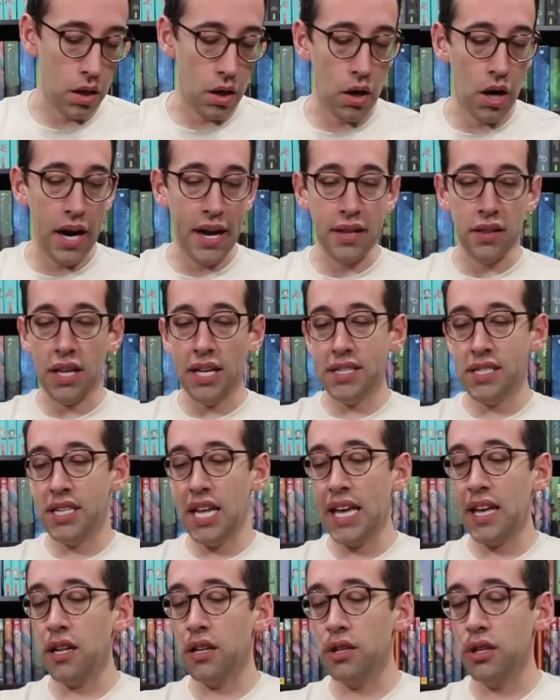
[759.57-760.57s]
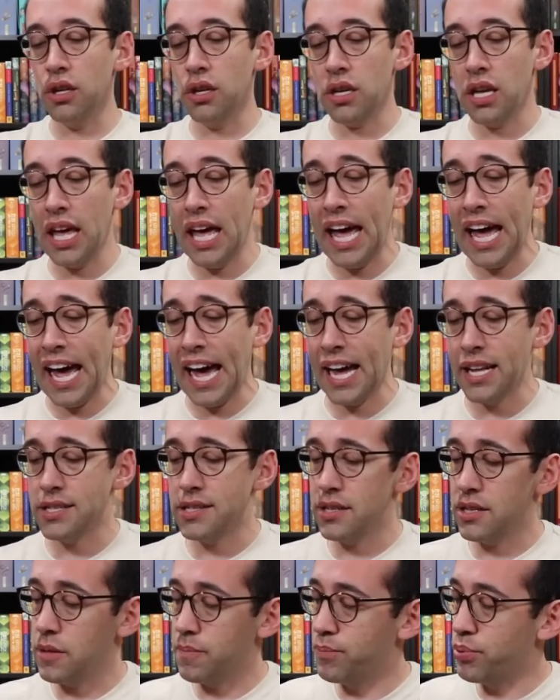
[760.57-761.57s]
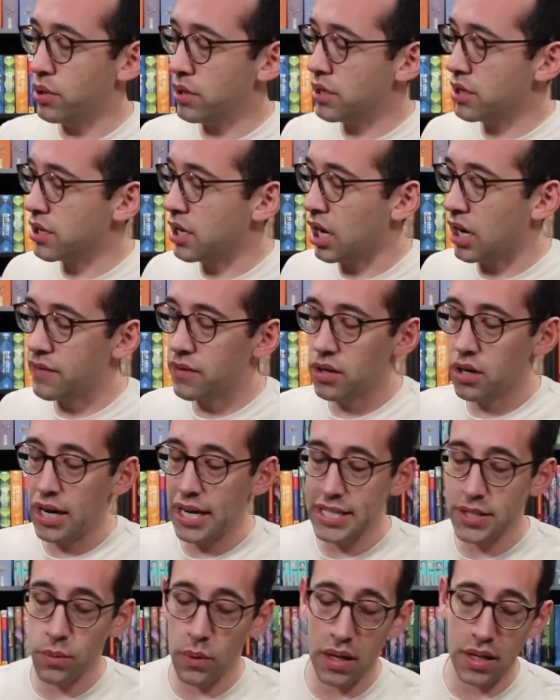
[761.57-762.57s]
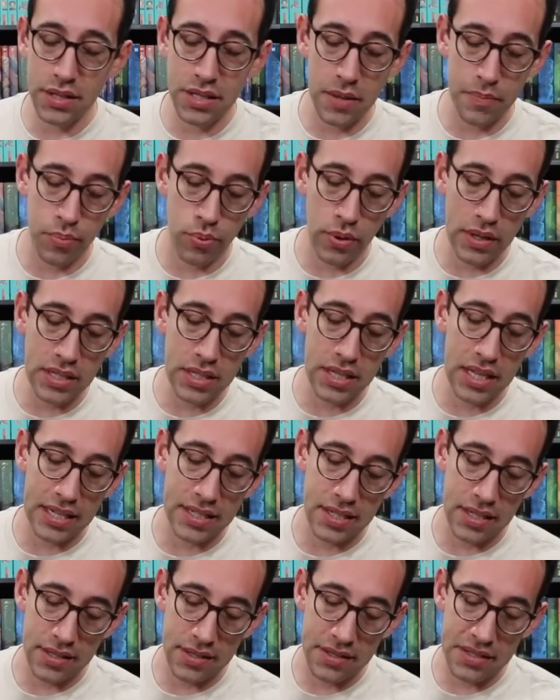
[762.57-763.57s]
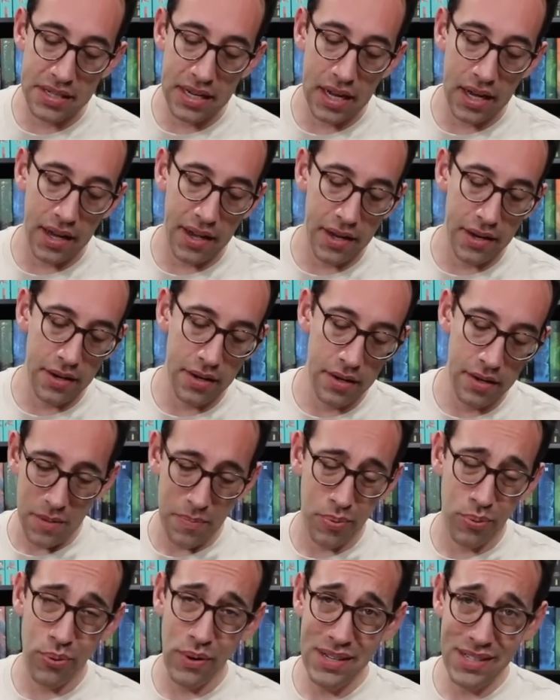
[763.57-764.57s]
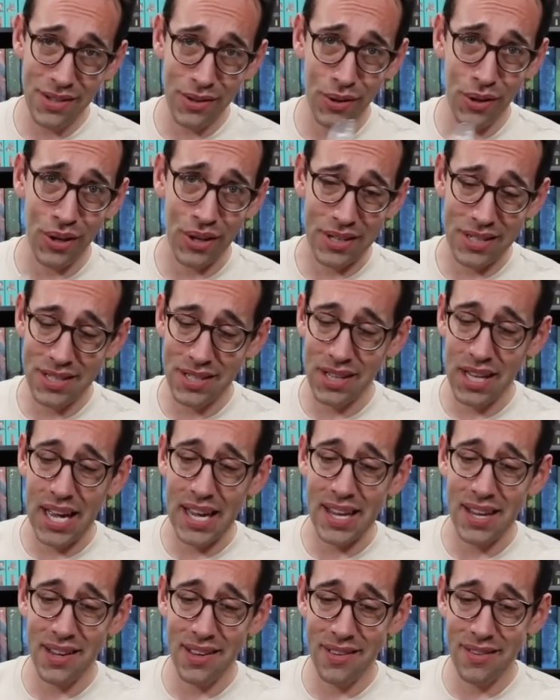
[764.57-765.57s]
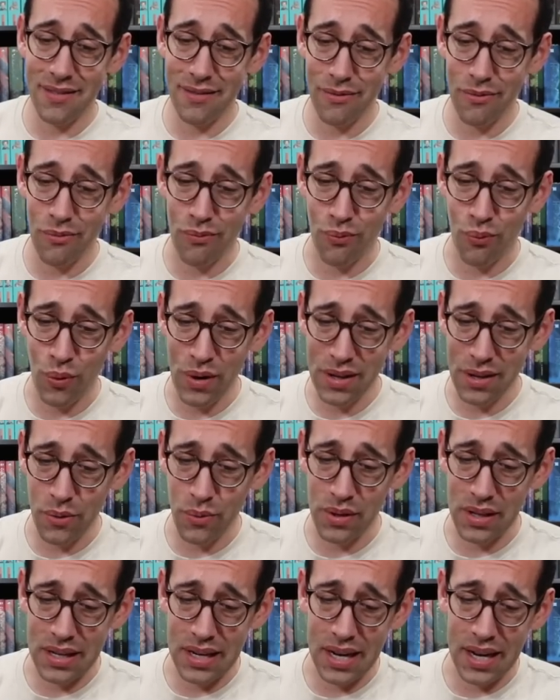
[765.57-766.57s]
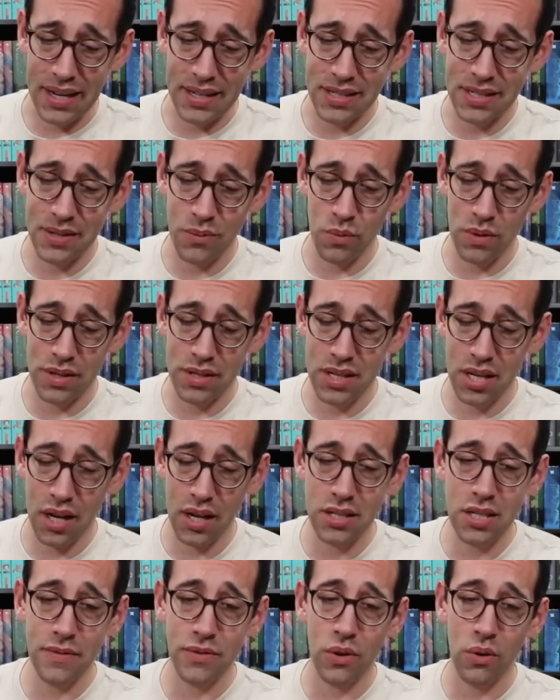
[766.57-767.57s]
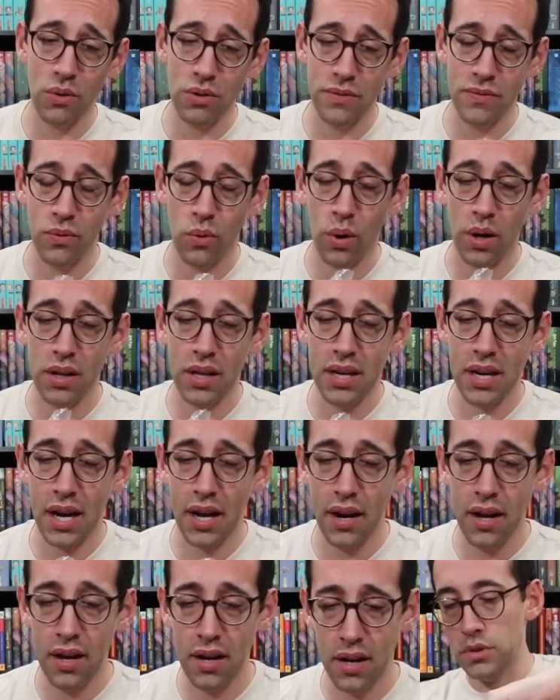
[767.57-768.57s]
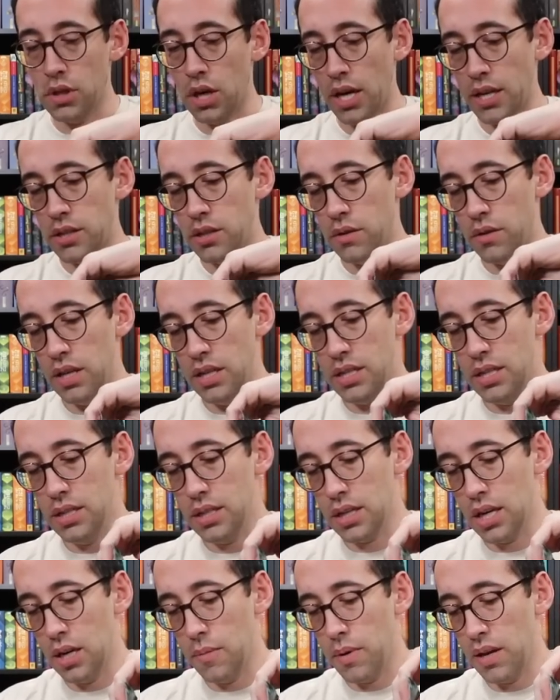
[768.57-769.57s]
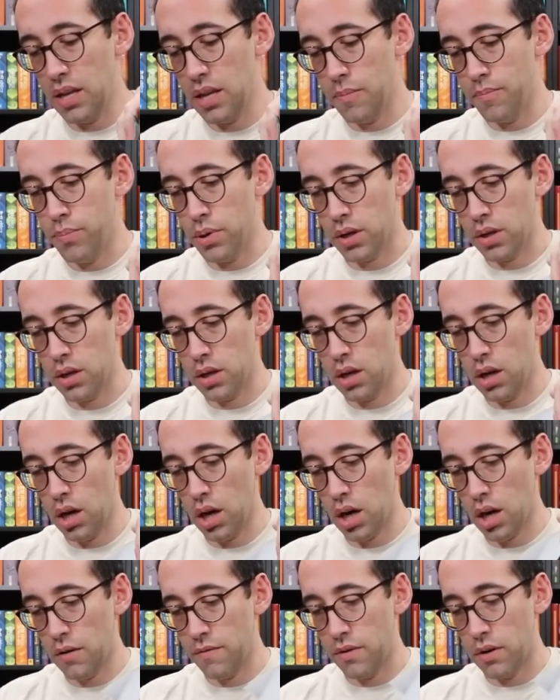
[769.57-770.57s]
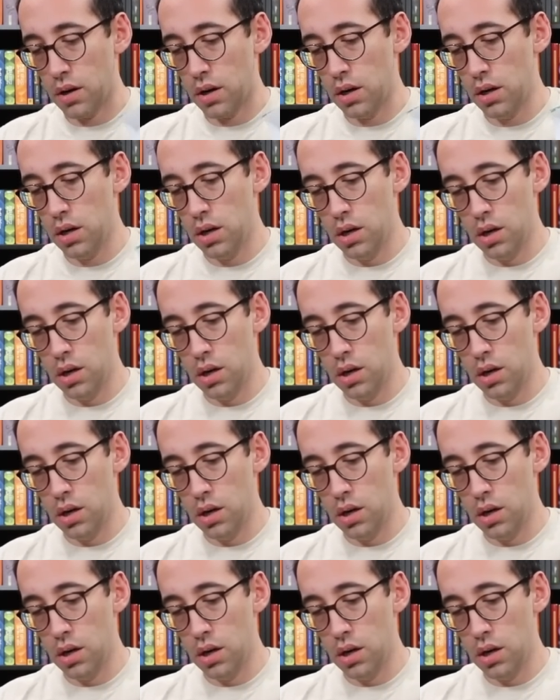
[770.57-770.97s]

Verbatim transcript: All right, let's take a look at the book cover as well as the print that's inside. The print looks like really, really nice with tons of gold foiling on it. All right, so this is gonna be the book cover.